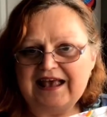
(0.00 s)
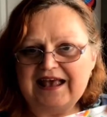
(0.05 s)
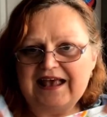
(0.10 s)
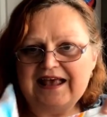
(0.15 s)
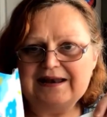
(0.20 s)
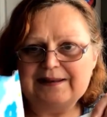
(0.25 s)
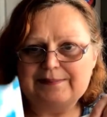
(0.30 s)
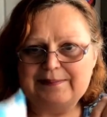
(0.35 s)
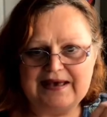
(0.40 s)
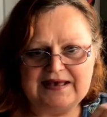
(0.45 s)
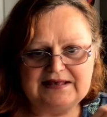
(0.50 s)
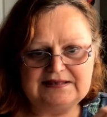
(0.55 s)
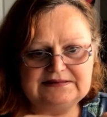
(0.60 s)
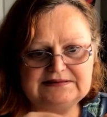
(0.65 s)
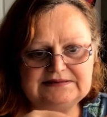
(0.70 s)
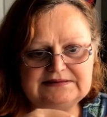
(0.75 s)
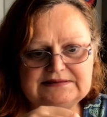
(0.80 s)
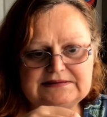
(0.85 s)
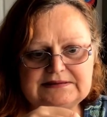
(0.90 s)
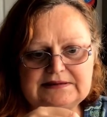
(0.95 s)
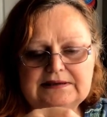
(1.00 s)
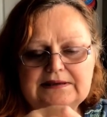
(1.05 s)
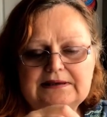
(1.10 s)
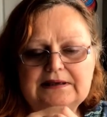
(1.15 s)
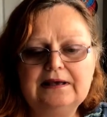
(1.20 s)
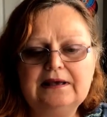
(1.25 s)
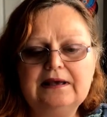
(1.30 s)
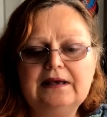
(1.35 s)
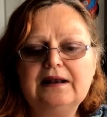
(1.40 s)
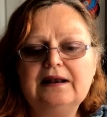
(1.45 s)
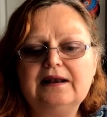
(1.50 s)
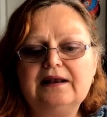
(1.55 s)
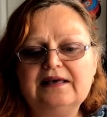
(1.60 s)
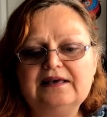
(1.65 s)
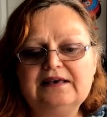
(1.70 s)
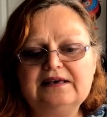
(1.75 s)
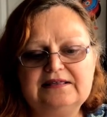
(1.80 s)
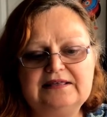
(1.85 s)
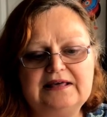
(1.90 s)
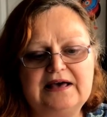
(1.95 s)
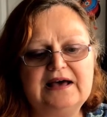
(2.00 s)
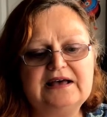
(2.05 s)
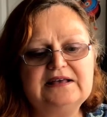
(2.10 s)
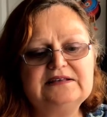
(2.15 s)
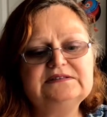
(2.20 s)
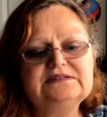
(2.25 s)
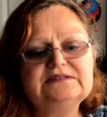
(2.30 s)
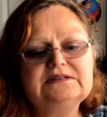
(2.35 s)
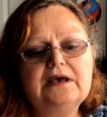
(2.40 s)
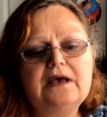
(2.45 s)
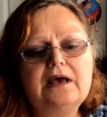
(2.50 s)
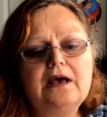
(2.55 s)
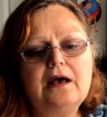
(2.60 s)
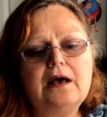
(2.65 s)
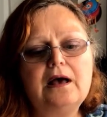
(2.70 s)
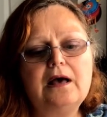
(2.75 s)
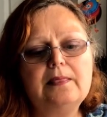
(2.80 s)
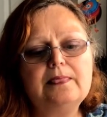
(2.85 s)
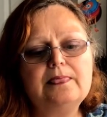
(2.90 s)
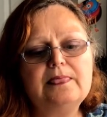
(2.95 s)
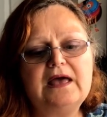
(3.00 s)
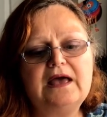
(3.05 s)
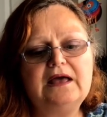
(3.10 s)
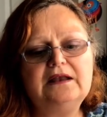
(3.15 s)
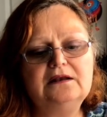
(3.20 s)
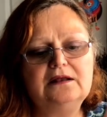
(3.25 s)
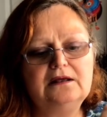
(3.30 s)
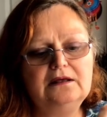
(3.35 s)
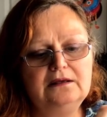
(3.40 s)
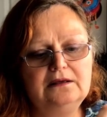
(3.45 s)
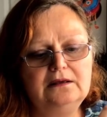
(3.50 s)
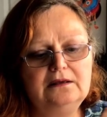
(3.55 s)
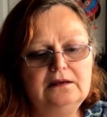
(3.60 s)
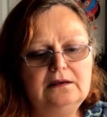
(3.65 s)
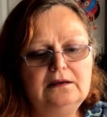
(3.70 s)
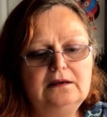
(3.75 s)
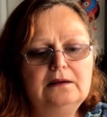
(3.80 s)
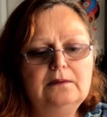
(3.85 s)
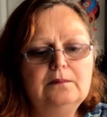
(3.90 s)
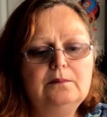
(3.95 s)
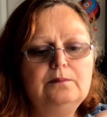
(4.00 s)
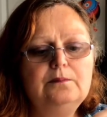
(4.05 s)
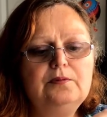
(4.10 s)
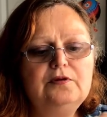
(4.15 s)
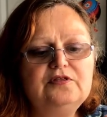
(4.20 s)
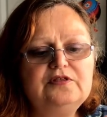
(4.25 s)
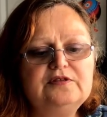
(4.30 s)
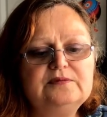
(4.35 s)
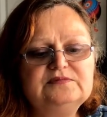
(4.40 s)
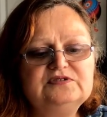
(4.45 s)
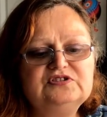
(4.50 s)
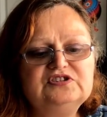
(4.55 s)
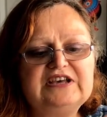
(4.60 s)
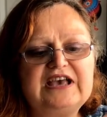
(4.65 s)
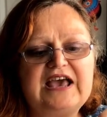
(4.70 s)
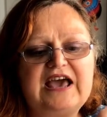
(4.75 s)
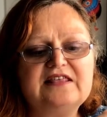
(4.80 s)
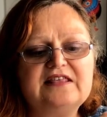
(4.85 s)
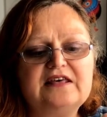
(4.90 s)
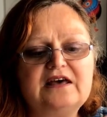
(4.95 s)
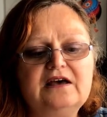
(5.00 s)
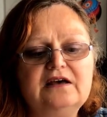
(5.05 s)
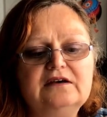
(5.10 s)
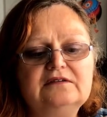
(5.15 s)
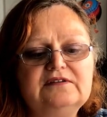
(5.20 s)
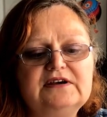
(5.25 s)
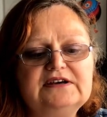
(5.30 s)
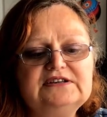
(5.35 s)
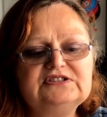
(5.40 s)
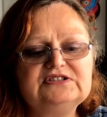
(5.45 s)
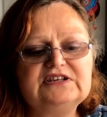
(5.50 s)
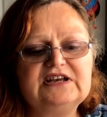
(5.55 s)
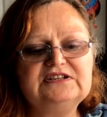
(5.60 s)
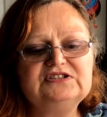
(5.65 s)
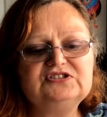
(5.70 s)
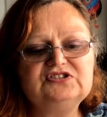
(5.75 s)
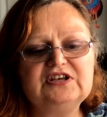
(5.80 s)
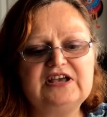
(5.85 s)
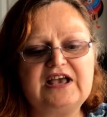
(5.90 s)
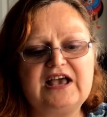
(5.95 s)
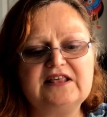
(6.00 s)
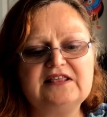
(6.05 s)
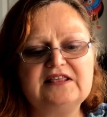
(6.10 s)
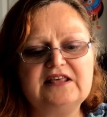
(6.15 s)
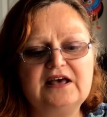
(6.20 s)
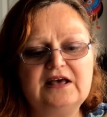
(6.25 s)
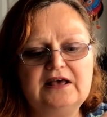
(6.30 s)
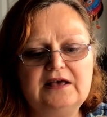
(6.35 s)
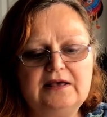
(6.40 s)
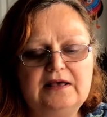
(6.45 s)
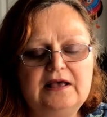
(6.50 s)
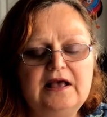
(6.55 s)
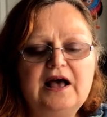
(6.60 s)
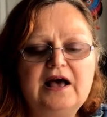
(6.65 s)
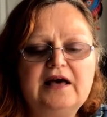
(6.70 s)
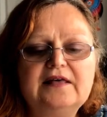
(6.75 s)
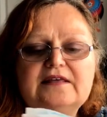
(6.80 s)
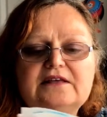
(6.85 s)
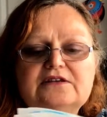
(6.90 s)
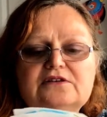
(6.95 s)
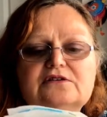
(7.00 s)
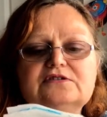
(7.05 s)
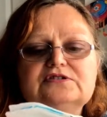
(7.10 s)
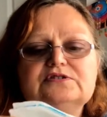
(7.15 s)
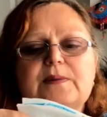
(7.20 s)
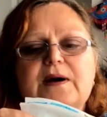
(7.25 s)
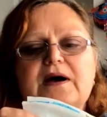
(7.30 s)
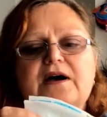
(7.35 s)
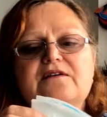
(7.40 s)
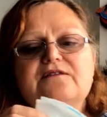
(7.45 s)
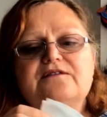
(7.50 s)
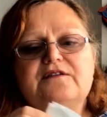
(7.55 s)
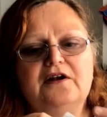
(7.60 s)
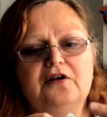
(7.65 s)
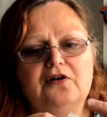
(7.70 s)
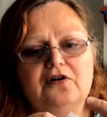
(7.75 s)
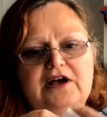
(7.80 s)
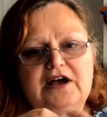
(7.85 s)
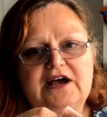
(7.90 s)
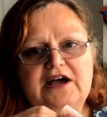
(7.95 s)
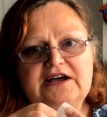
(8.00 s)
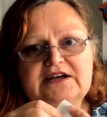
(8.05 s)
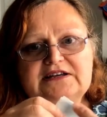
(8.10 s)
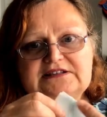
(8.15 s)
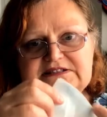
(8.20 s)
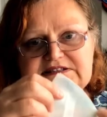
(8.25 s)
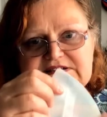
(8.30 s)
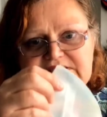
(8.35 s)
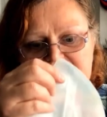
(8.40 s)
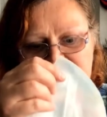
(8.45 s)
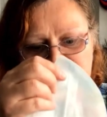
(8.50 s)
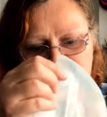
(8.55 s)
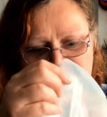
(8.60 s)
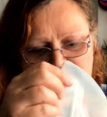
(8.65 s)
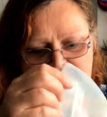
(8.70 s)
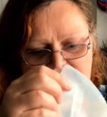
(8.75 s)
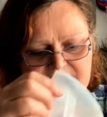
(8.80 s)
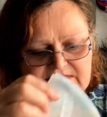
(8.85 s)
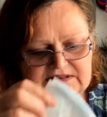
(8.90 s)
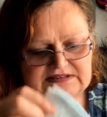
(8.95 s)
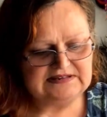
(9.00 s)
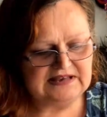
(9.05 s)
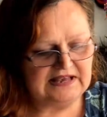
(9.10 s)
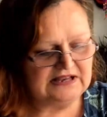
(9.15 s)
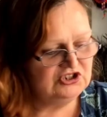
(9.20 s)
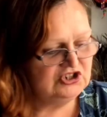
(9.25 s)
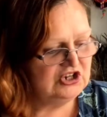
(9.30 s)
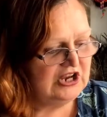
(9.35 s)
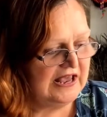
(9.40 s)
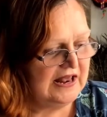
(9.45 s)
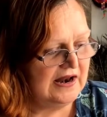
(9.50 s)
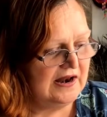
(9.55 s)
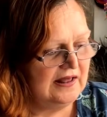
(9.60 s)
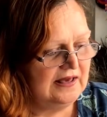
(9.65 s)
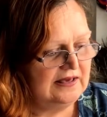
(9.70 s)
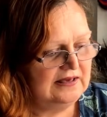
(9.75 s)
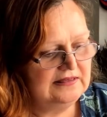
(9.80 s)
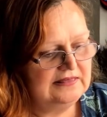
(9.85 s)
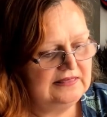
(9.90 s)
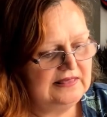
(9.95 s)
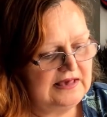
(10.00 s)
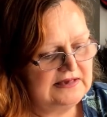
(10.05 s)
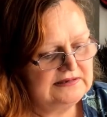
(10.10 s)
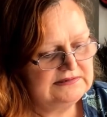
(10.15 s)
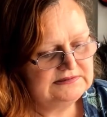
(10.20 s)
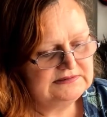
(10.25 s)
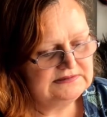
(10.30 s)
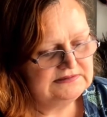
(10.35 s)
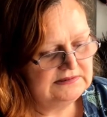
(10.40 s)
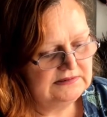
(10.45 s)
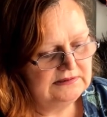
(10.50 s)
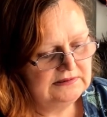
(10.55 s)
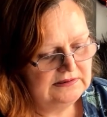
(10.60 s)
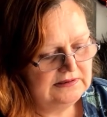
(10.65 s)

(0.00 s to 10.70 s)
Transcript: inner bits, like that, and then put them together, right sides together, and then use my overlocker to stitch down this edge here like this.